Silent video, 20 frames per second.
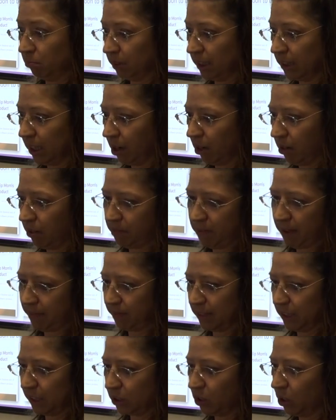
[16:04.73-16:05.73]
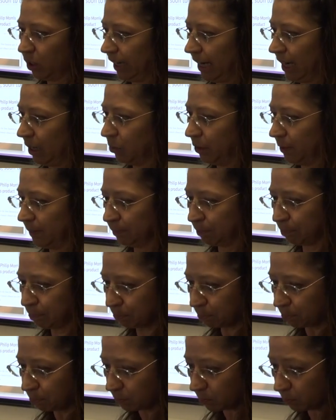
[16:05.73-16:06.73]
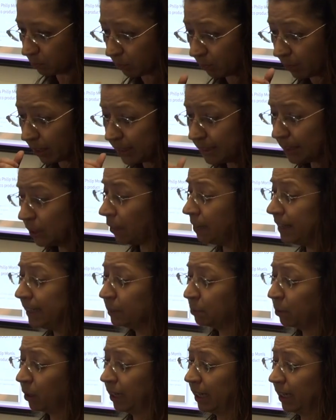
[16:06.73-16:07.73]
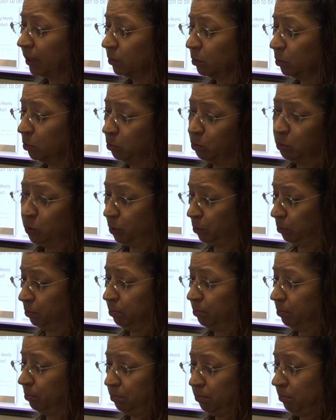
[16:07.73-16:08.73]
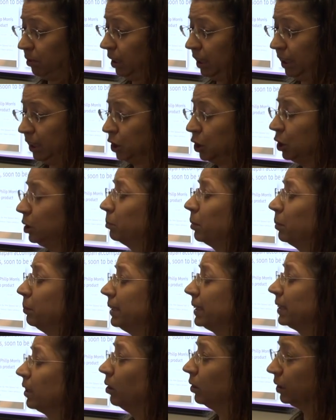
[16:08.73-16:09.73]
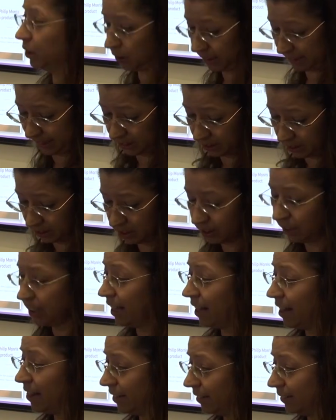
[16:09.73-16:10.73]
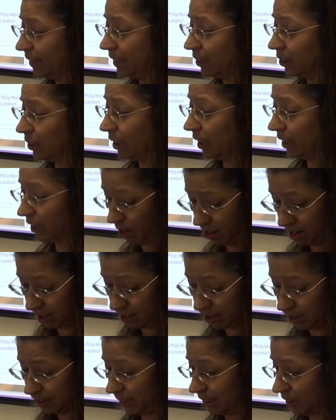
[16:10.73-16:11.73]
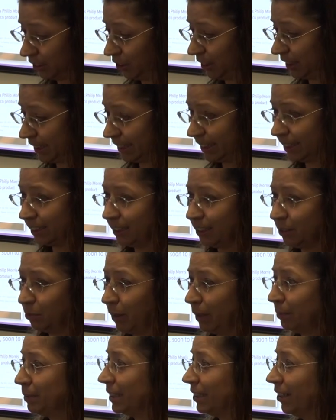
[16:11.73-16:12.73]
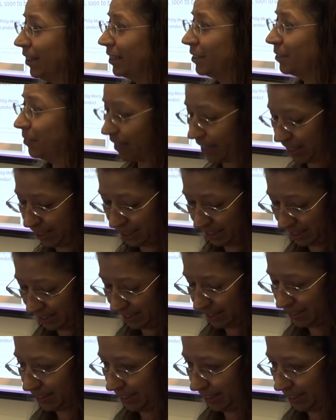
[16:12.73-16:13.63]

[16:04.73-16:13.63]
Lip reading: So they've just gone ahead with it. So this product will, I assume, will be sold in New Zealand soon. There is an IQOS New Zealand website already.